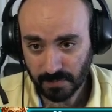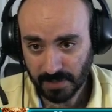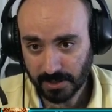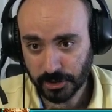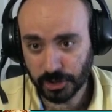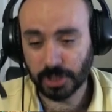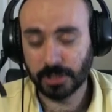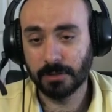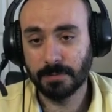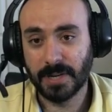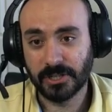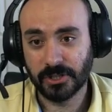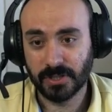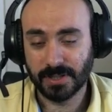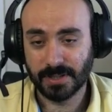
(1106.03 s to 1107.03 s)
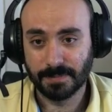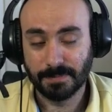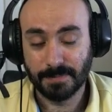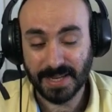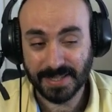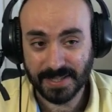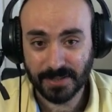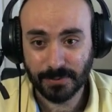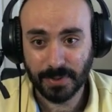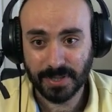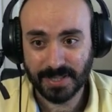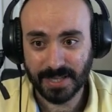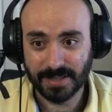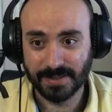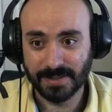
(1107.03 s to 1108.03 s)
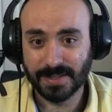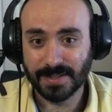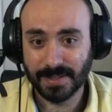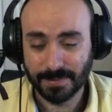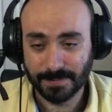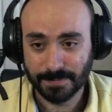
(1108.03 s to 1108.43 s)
shield messes with Sentenced.